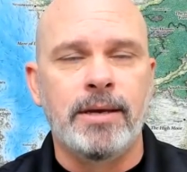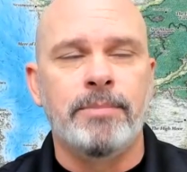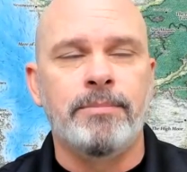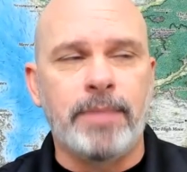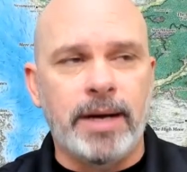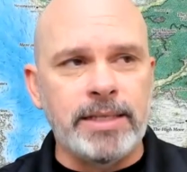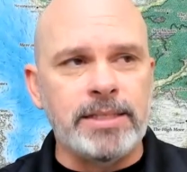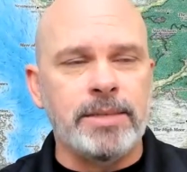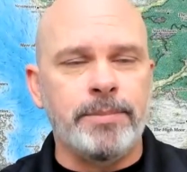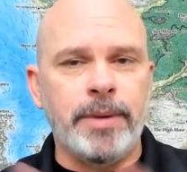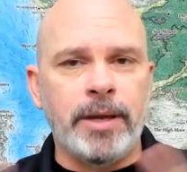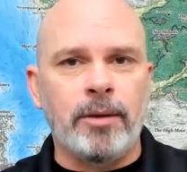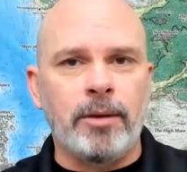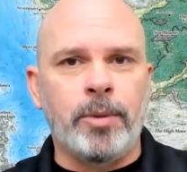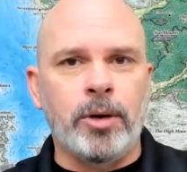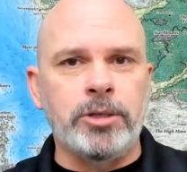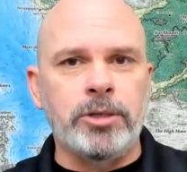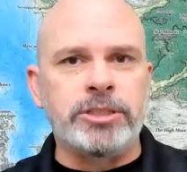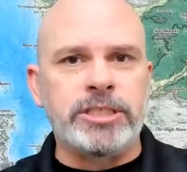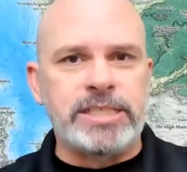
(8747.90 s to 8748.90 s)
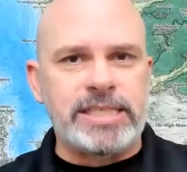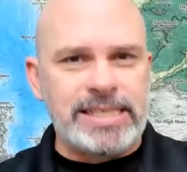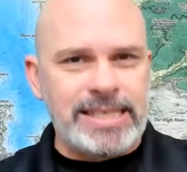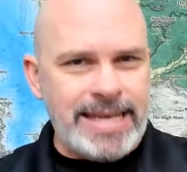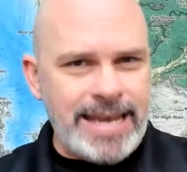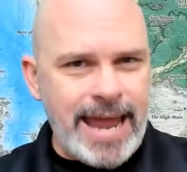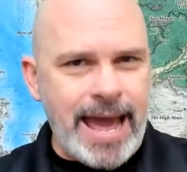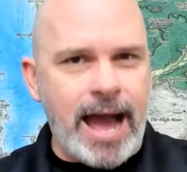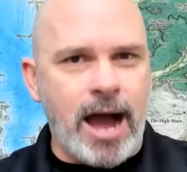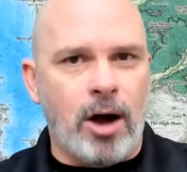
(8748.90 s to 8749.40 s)
Mine's a better purchase
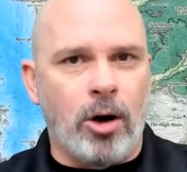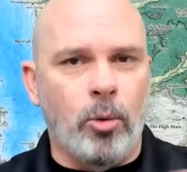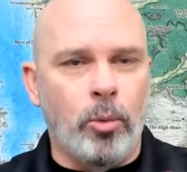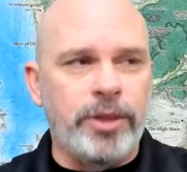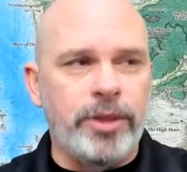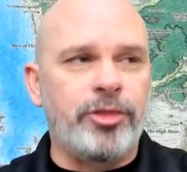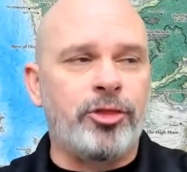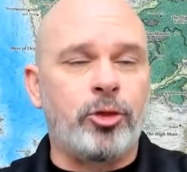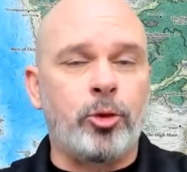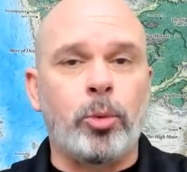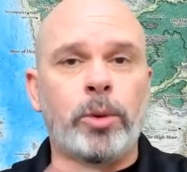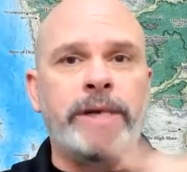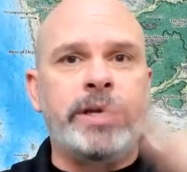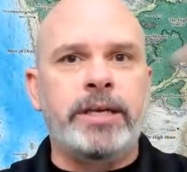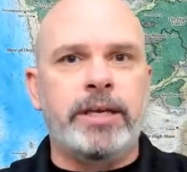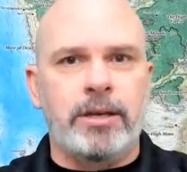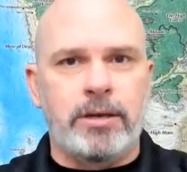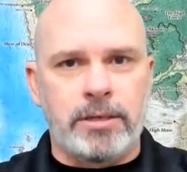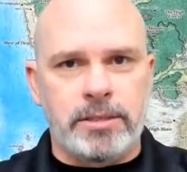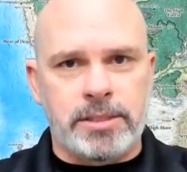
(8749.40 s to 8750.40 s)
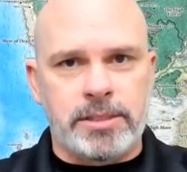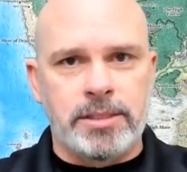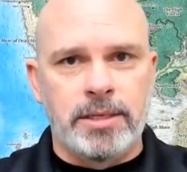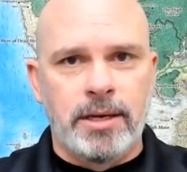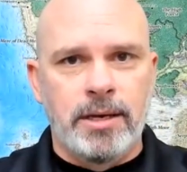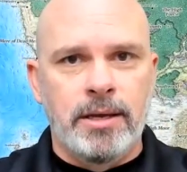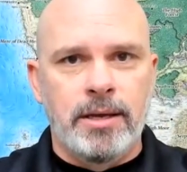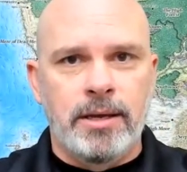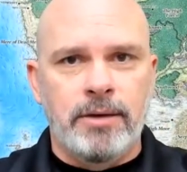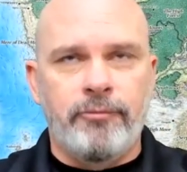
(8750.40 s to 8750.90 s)
now with three years,
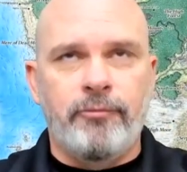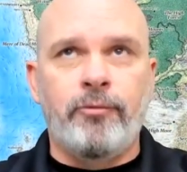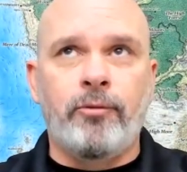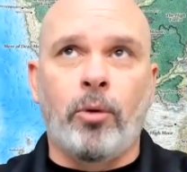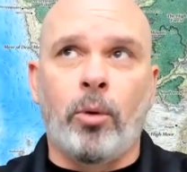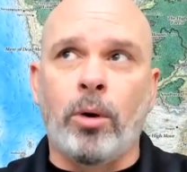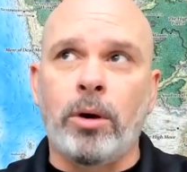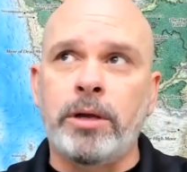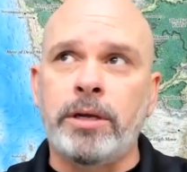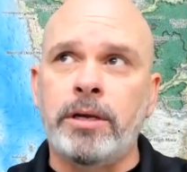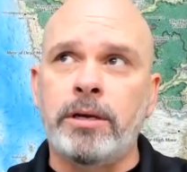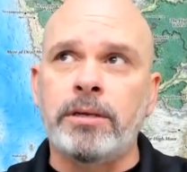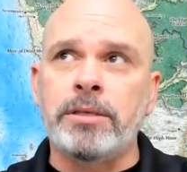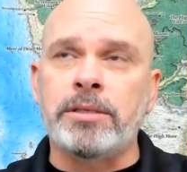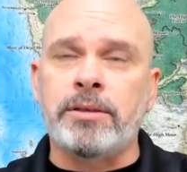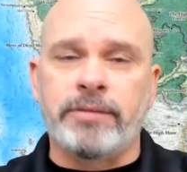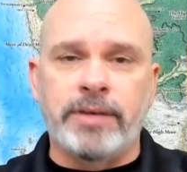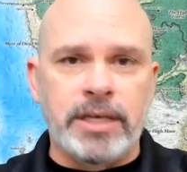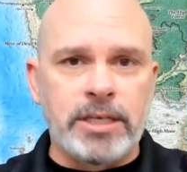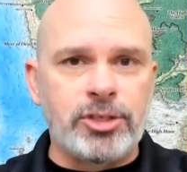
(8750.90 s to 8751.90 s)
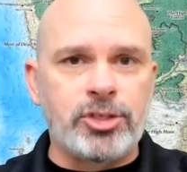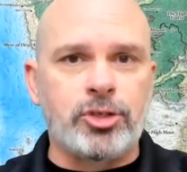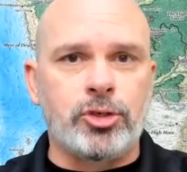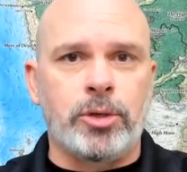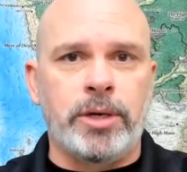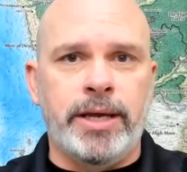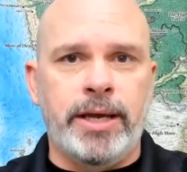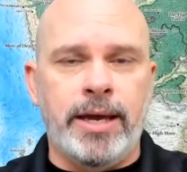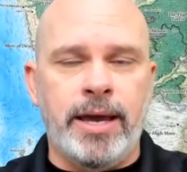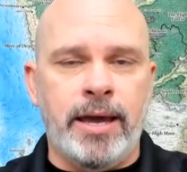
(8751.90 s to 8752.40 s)
four years of
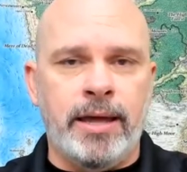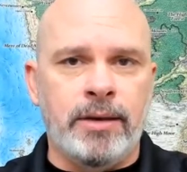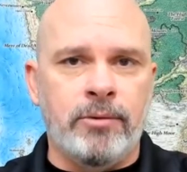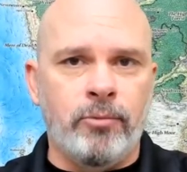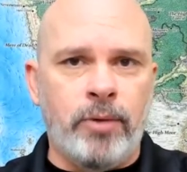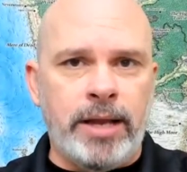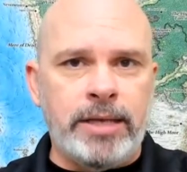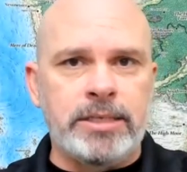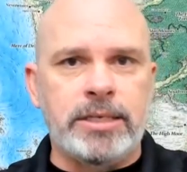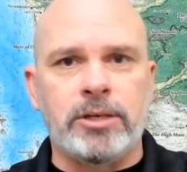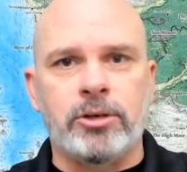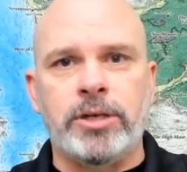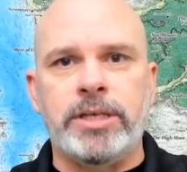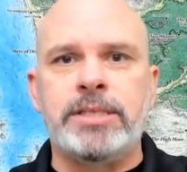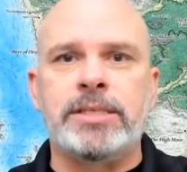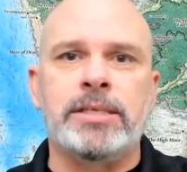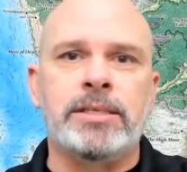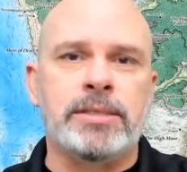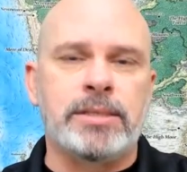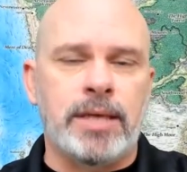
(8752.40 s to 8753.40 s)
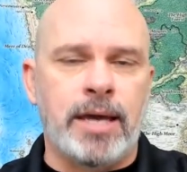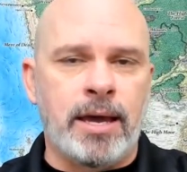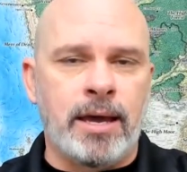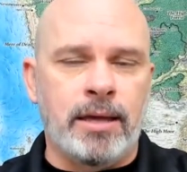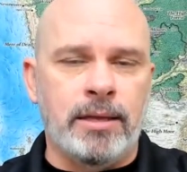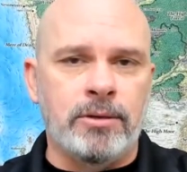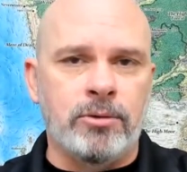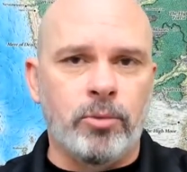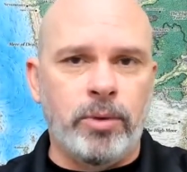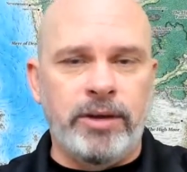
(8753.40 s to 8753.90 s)
history and rent increases
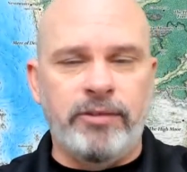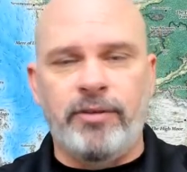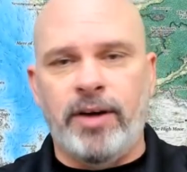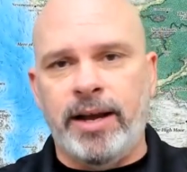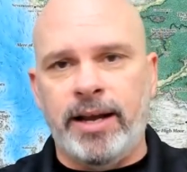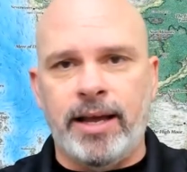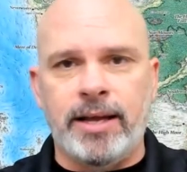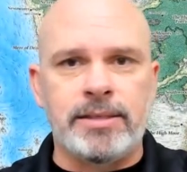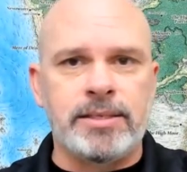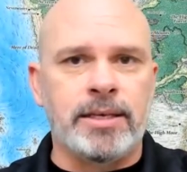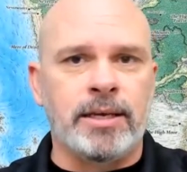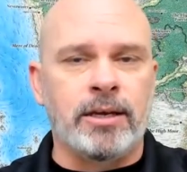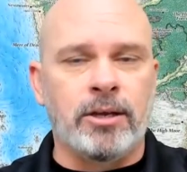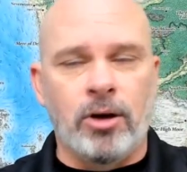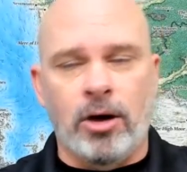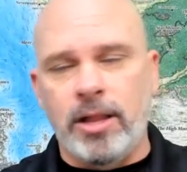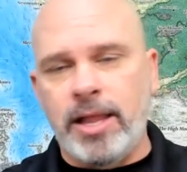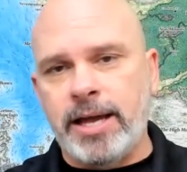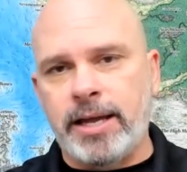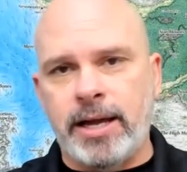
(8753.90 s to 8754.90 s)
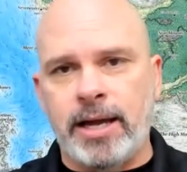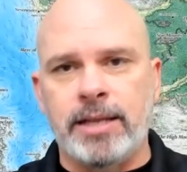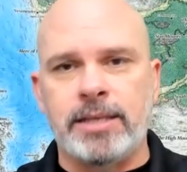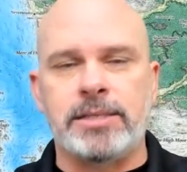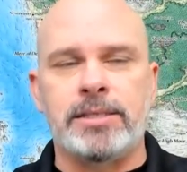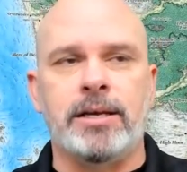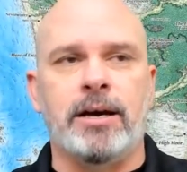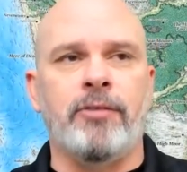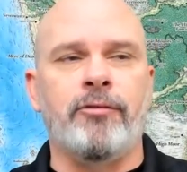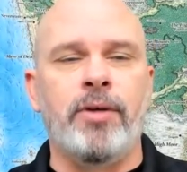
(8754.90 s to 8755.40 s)
and refinancing and all that kind
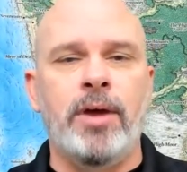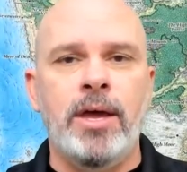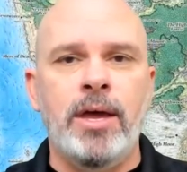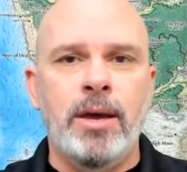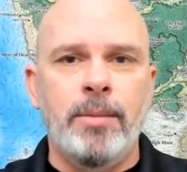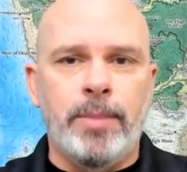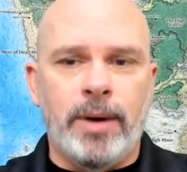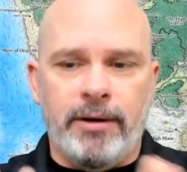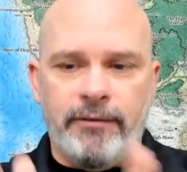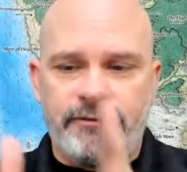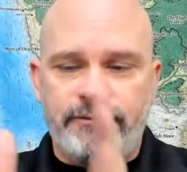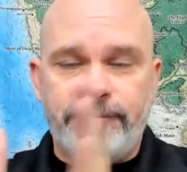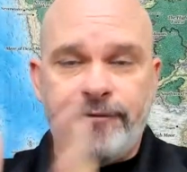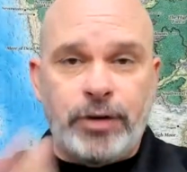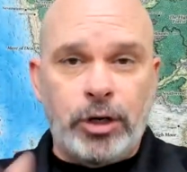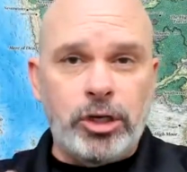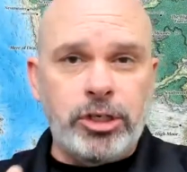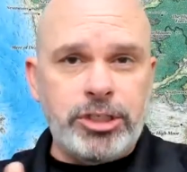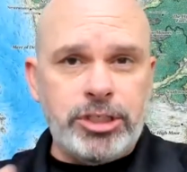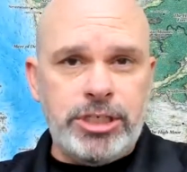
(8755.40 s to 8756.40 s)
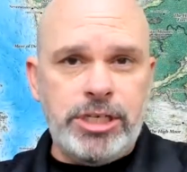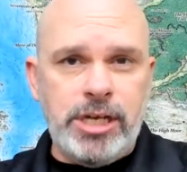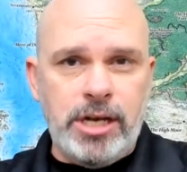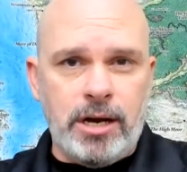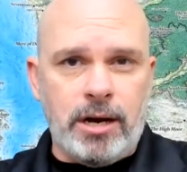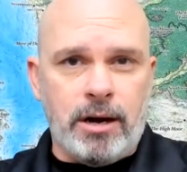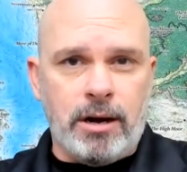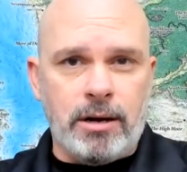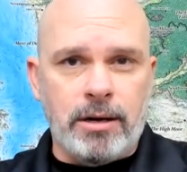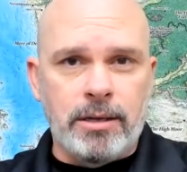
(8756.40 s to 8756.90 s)
of stuff. But first
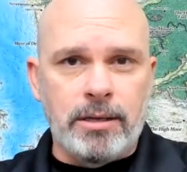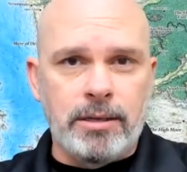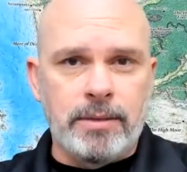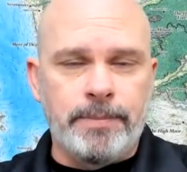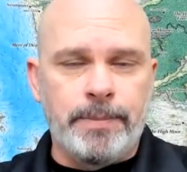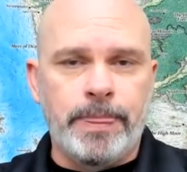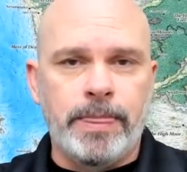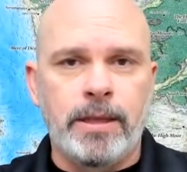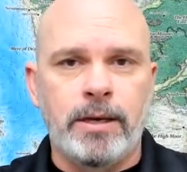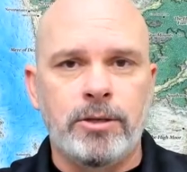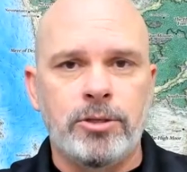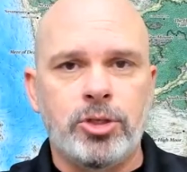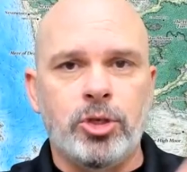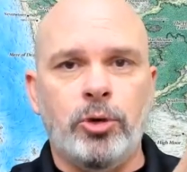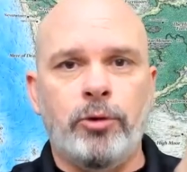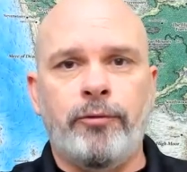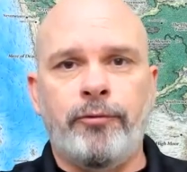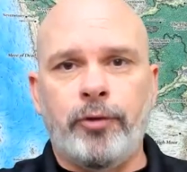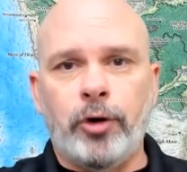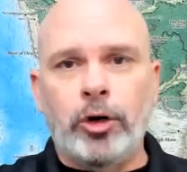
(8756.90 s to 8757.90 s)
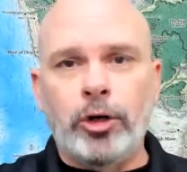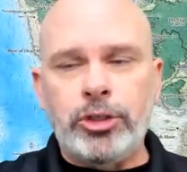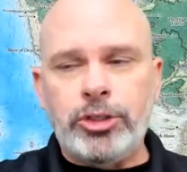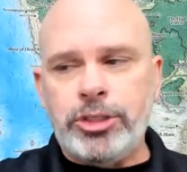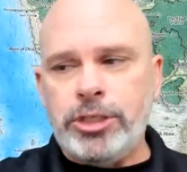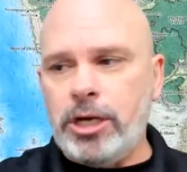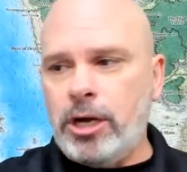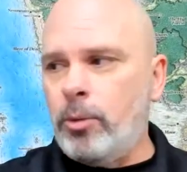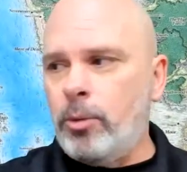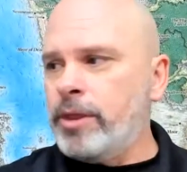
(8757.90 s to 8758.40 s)
year to
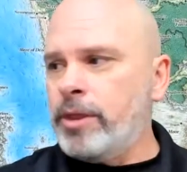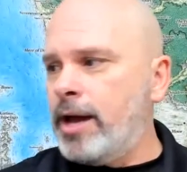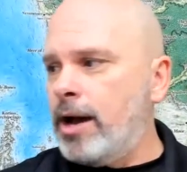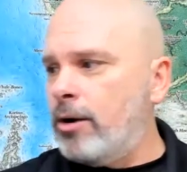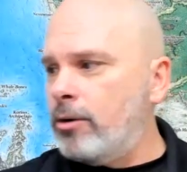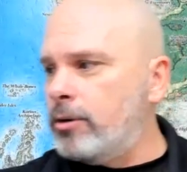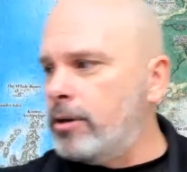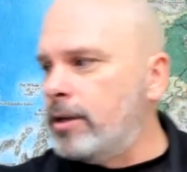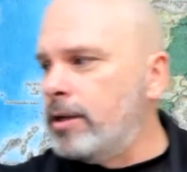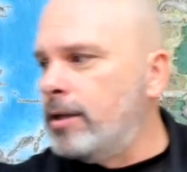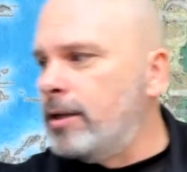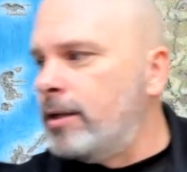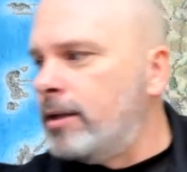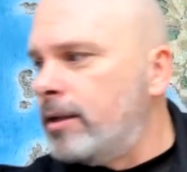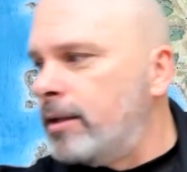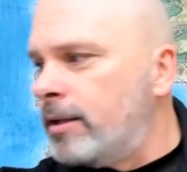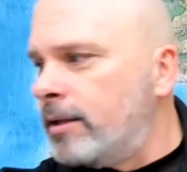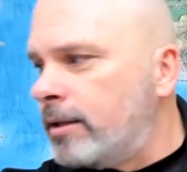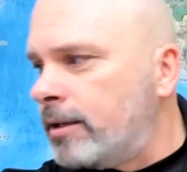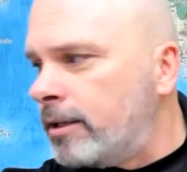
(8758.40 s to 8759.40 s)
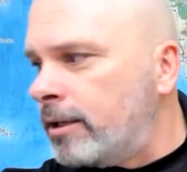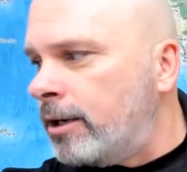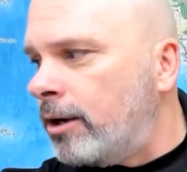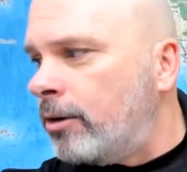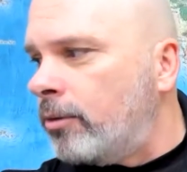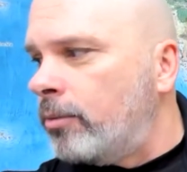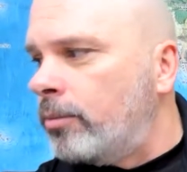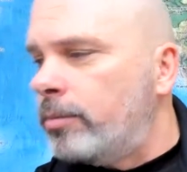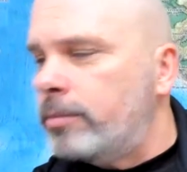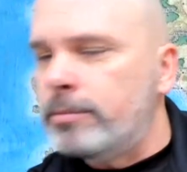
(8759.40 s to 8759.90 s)
first year without, you
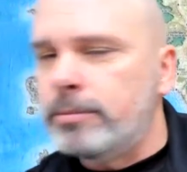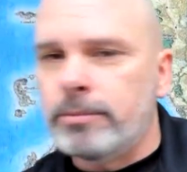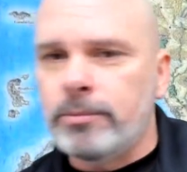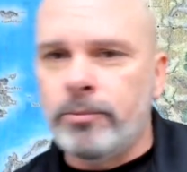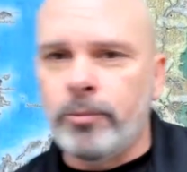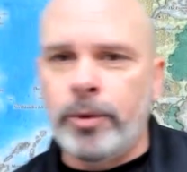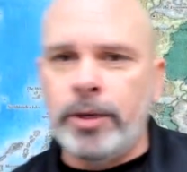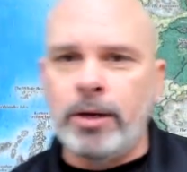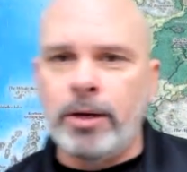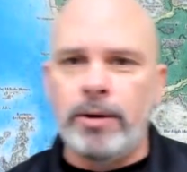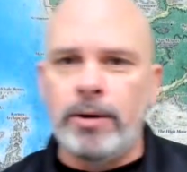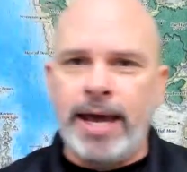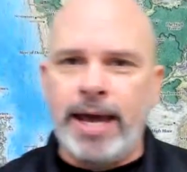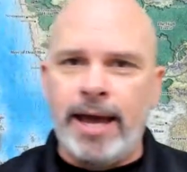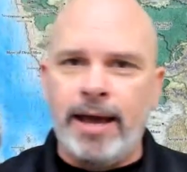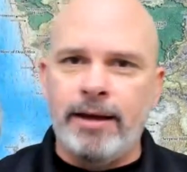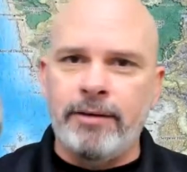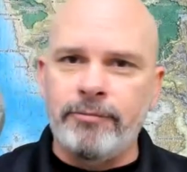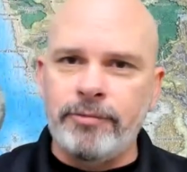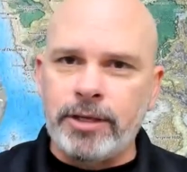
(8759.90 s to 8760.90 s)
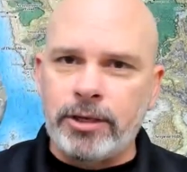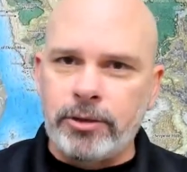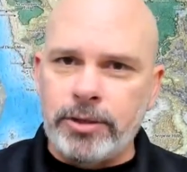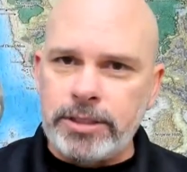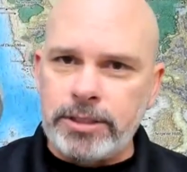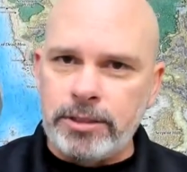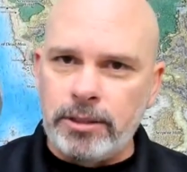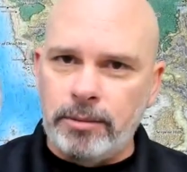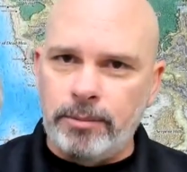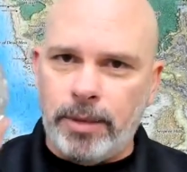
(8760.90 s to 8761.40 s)
know, we don't have the
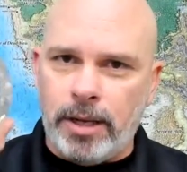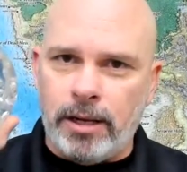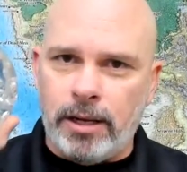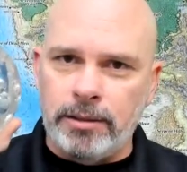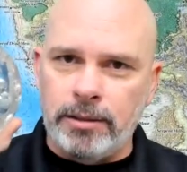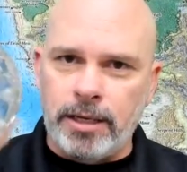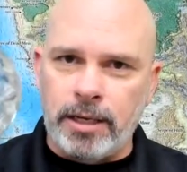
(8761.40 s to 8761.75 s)
crystal ball.